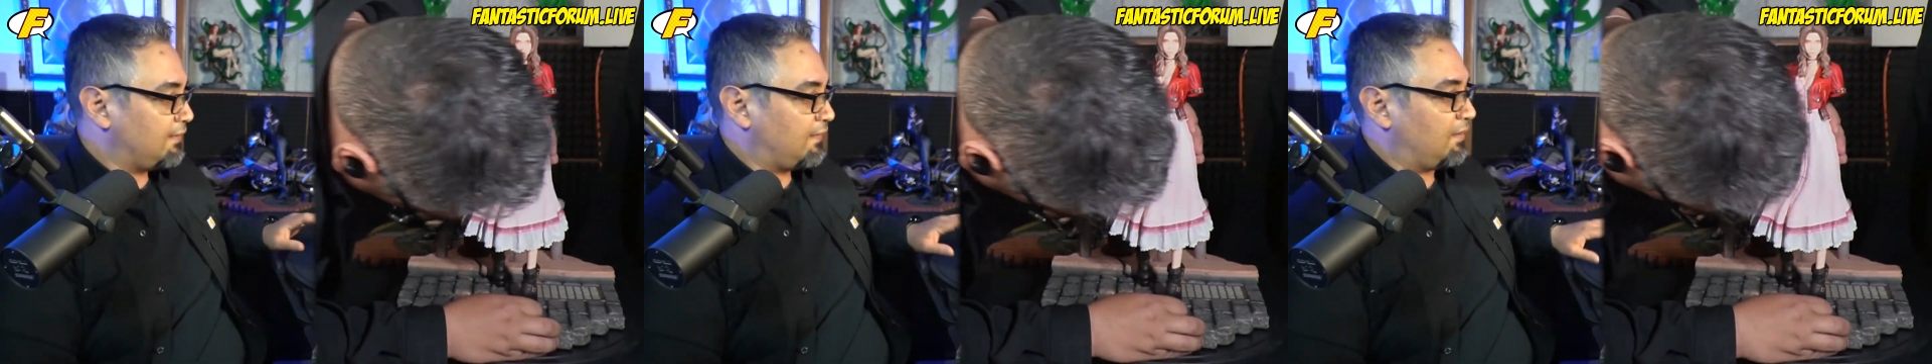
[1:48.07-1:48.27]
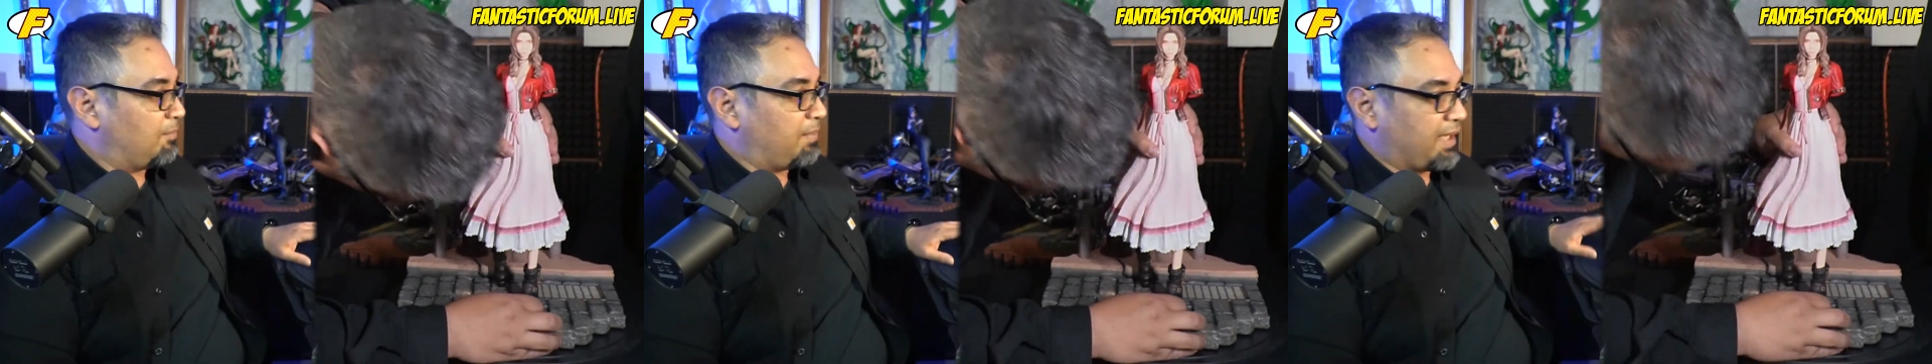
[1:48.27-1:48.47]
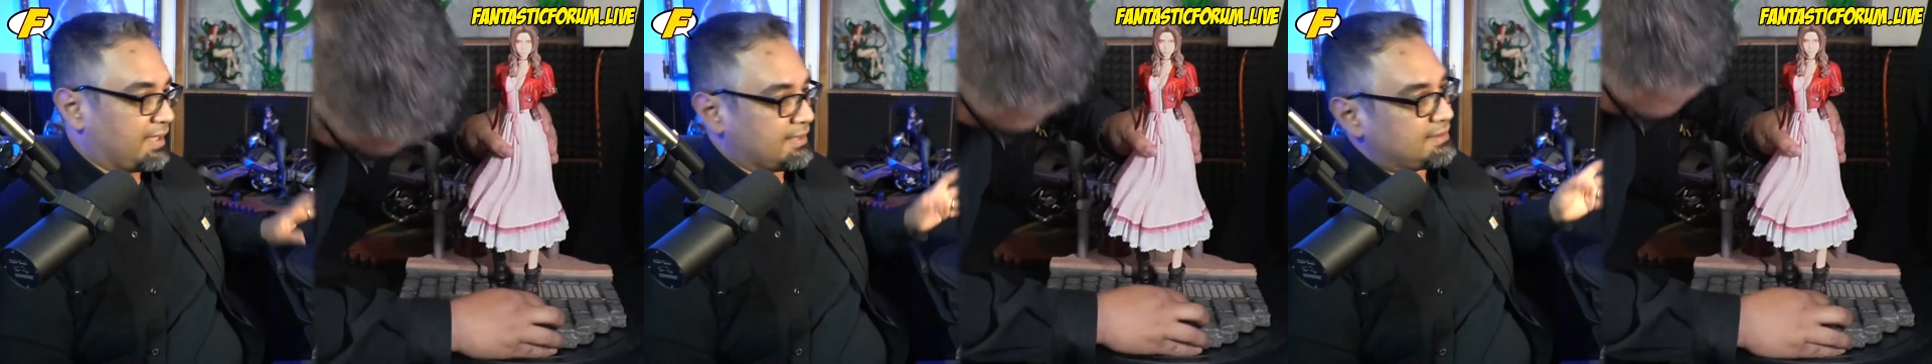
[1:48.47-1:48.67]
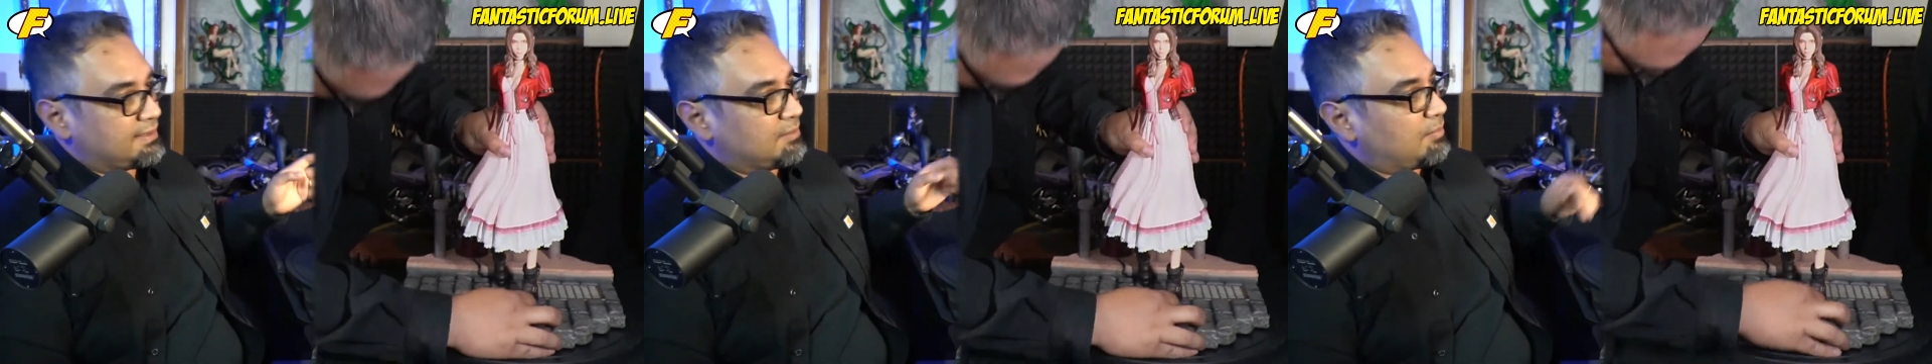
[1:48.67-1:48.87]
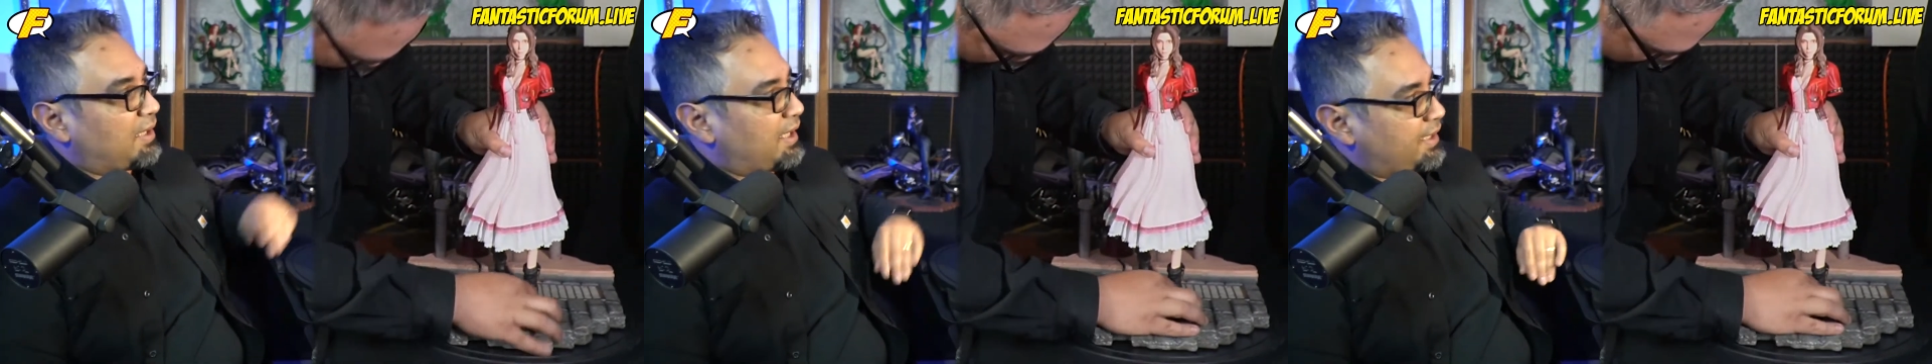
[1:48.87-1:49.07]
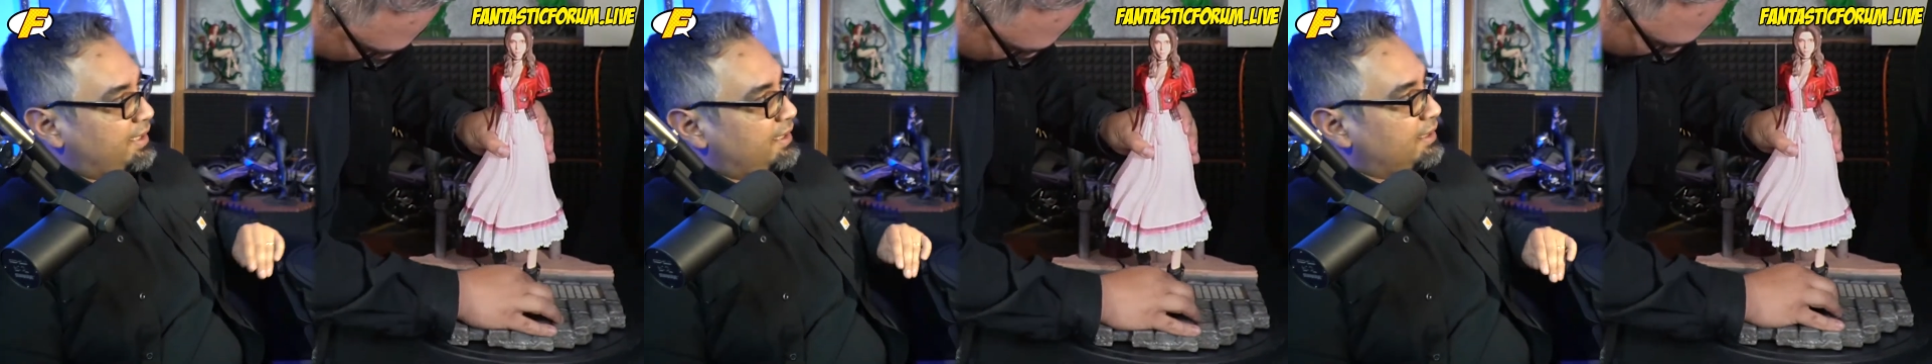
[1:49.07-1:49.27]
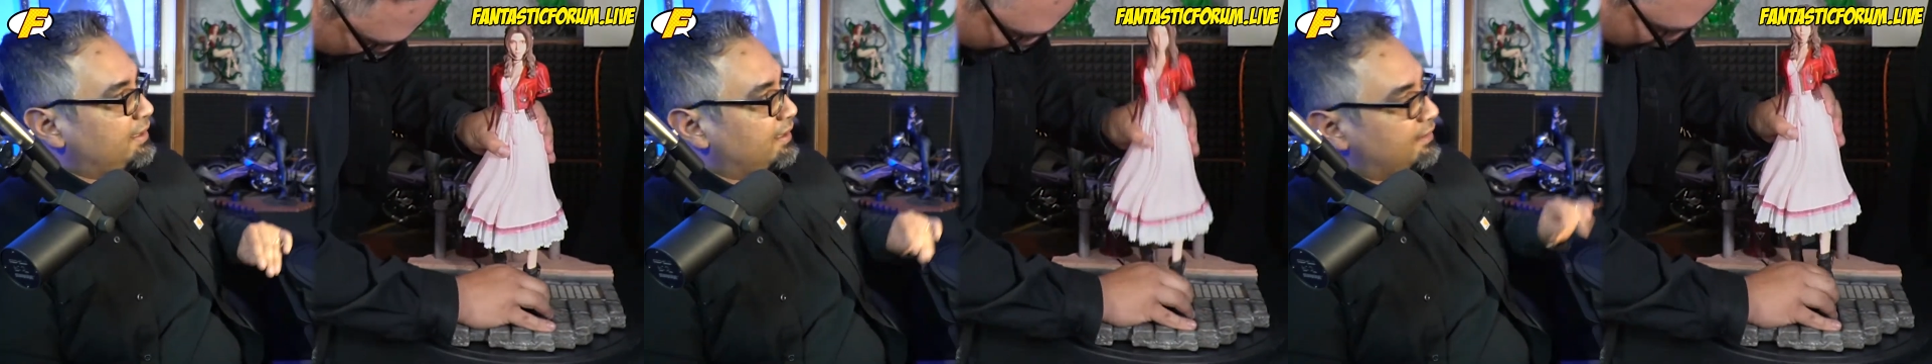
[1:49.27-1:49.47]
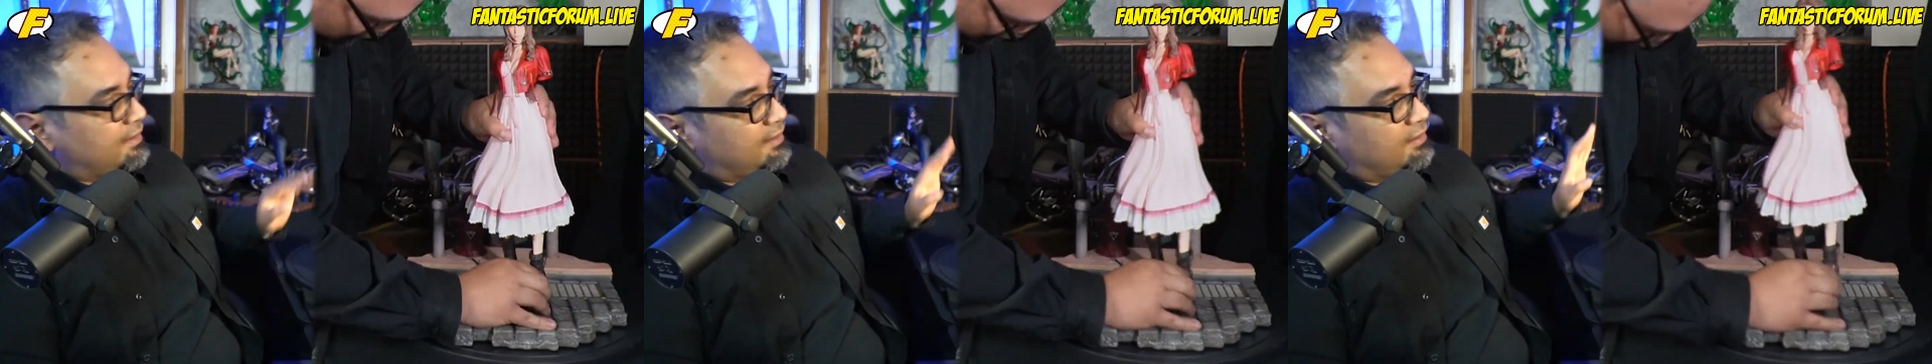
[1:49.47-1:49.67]
The base, the body,
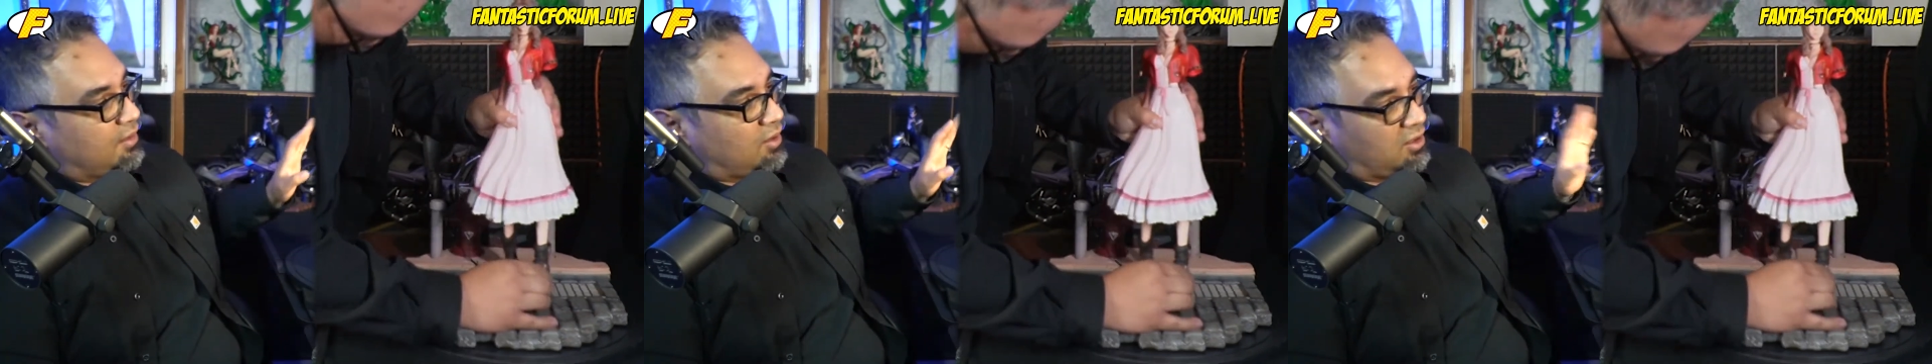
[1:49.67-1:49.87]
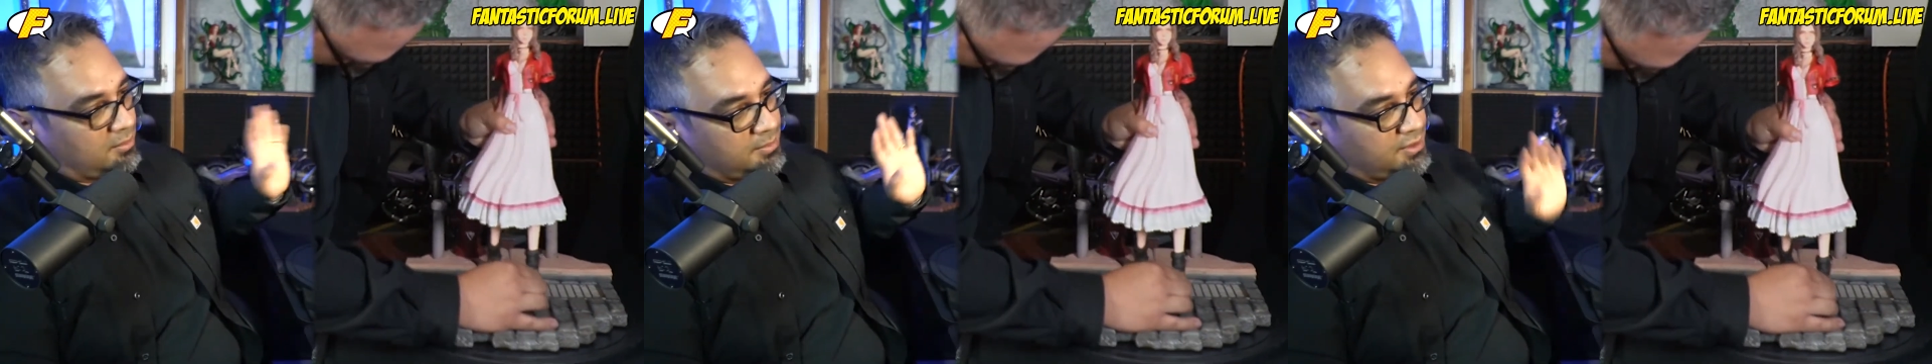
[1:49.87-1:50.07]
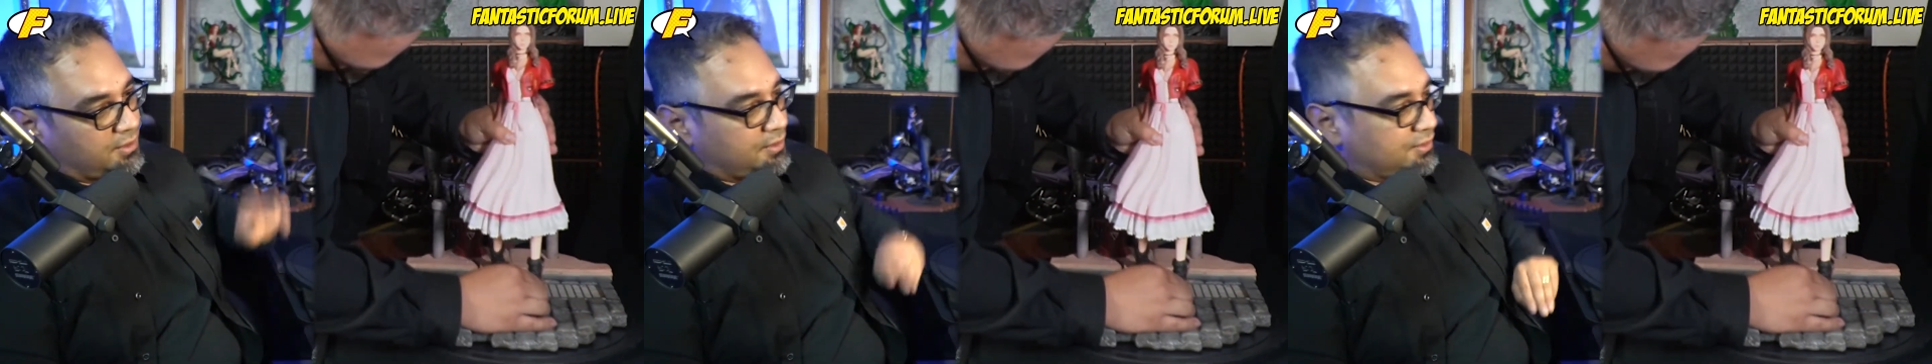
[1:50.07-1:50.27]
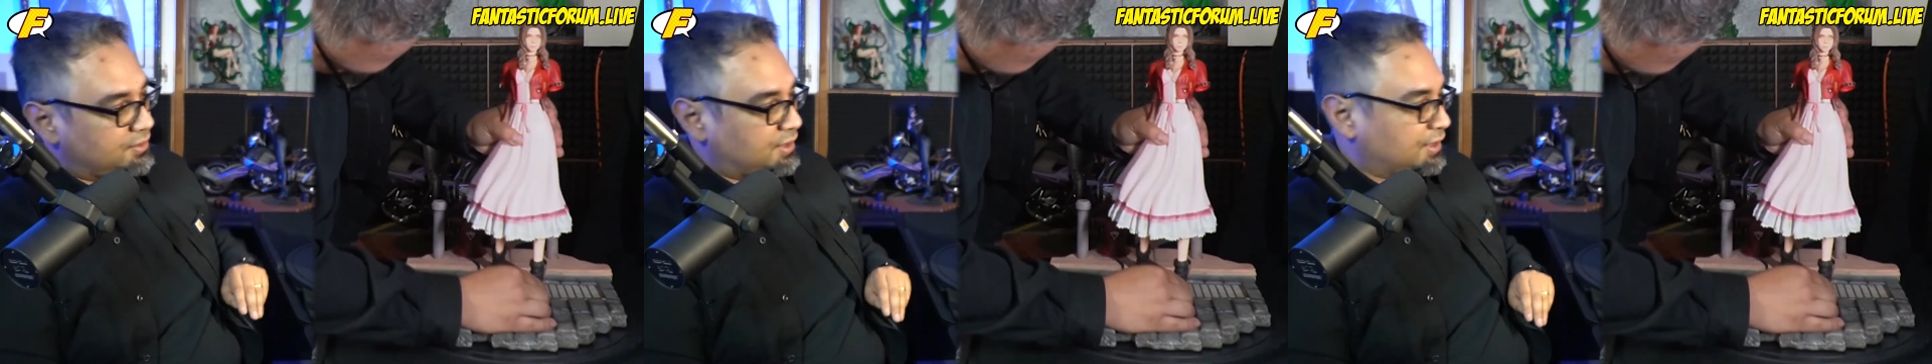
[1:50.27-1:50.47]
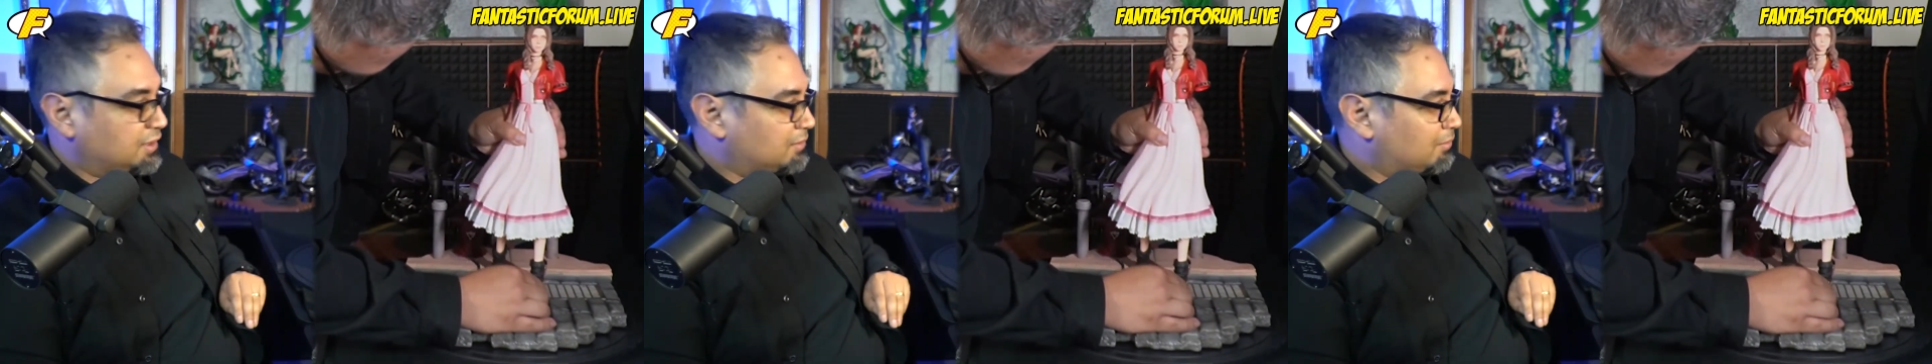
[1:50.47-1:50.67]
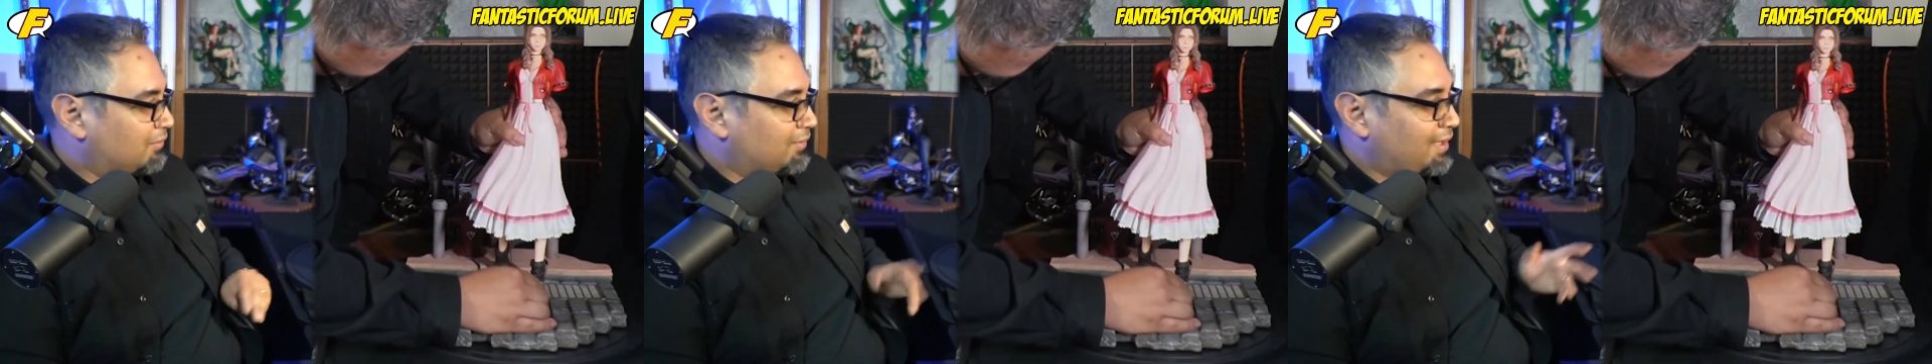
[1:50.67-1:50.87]
and then the arms are interchangeable,